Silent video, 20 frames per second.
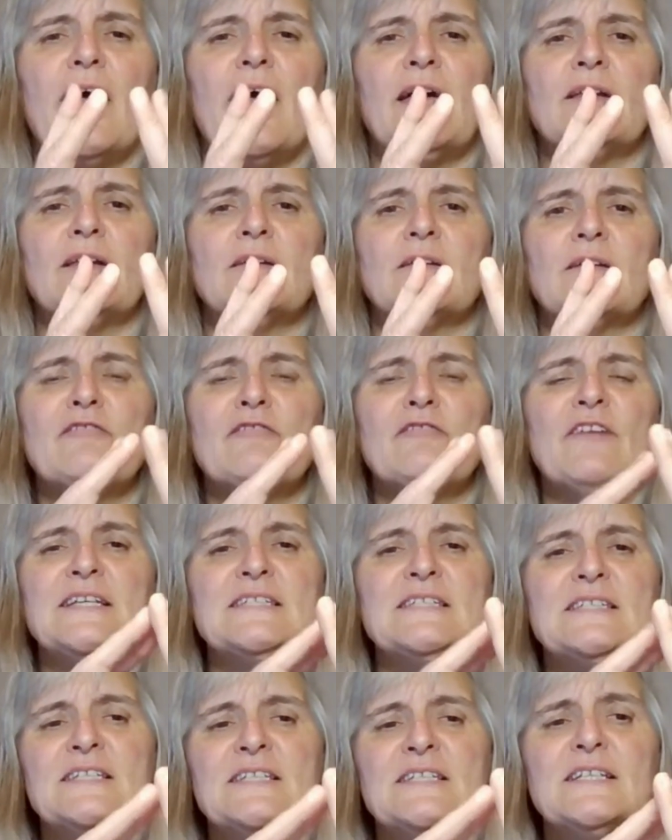And if I
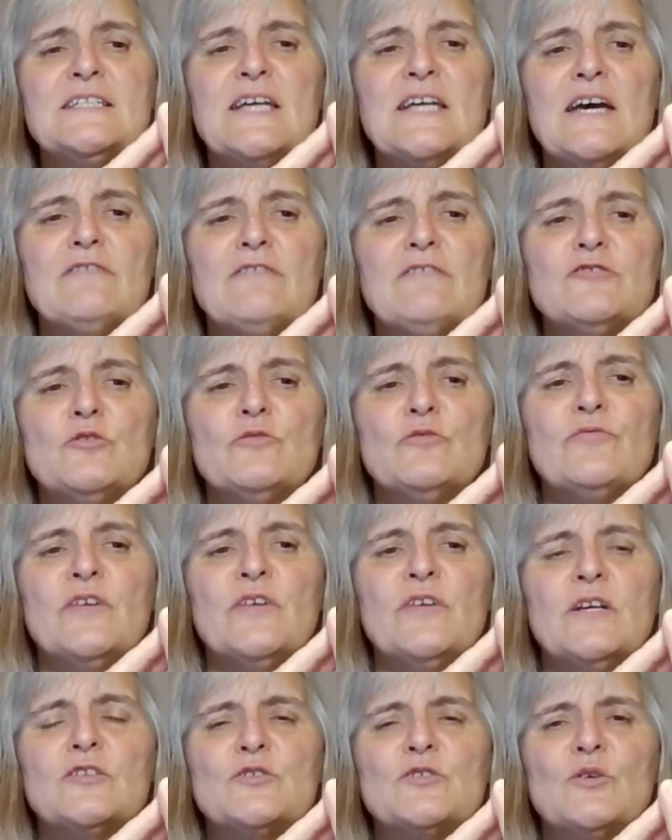didn't have 2
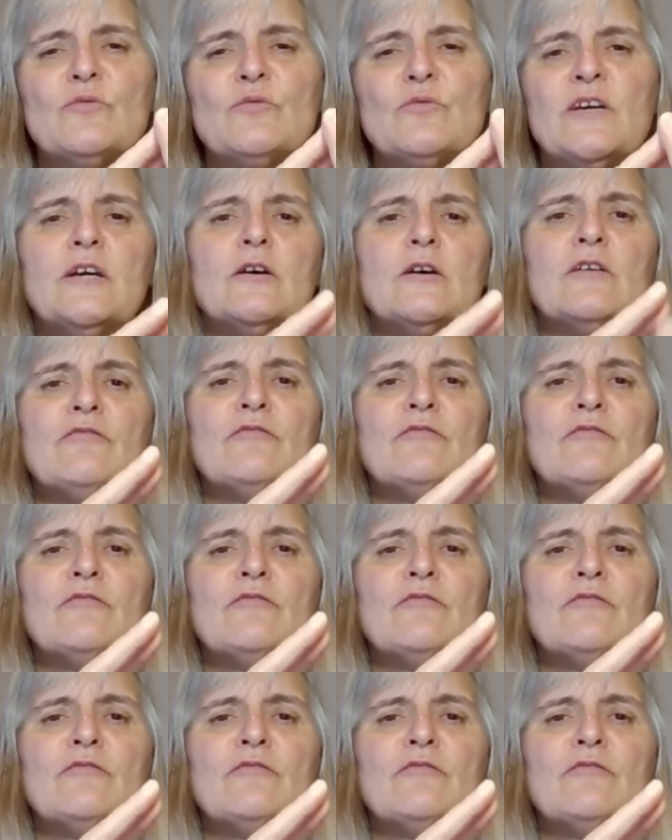fingers over here,